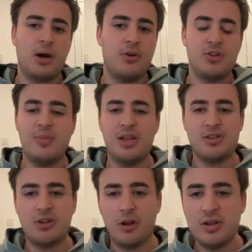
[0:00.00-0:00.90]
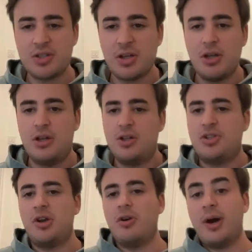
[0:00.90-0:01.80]
hundreds of millions of dollars.
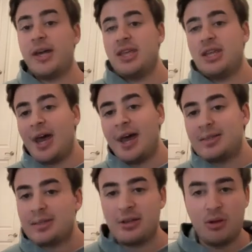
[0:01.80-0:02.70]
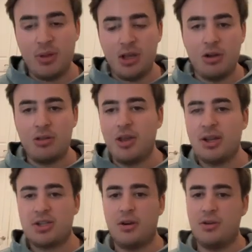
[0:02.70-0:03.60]
So I think that's going to be a good thing.
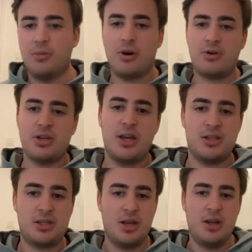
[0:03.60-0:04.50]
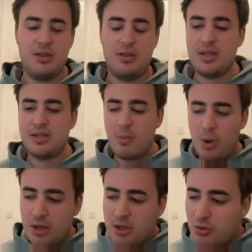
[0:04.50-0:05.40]
It's going to democratize the entertainment
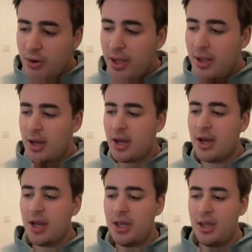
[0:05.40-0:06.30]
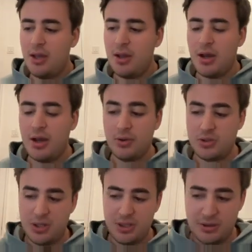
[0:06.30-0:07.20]
industry. I also
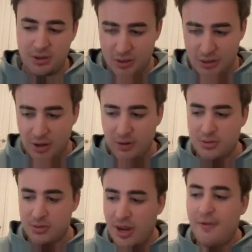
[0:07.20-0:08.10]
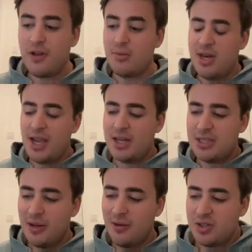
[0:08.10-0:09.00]
think there are definitely going to be
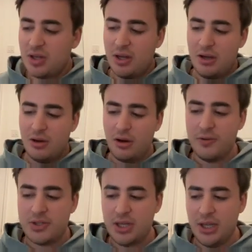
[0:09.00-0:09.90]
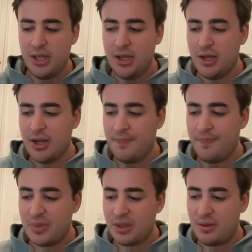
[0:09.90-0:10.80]
negatives. Obviously,
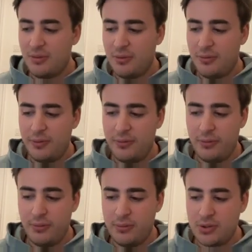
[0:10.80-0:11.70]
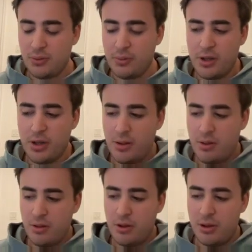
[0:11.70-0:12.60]
if you saw
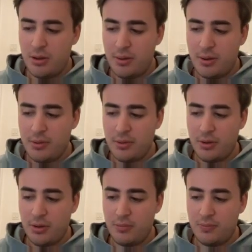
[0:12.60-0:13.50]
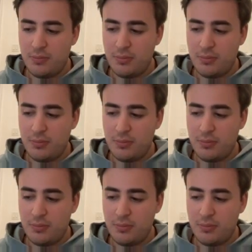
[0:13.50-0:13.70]
the